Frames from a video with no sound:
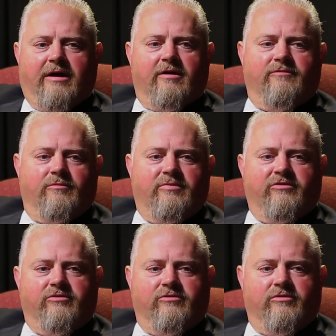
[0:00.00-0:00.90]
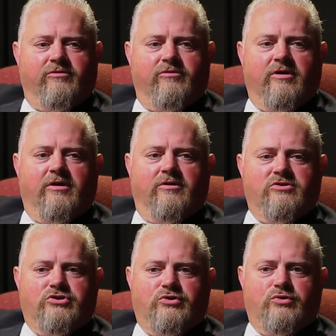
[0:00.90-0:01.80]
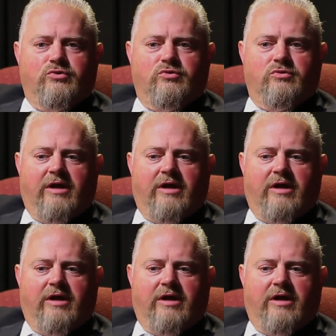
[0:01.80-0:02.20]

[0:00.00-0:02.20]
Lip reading: better for businesses to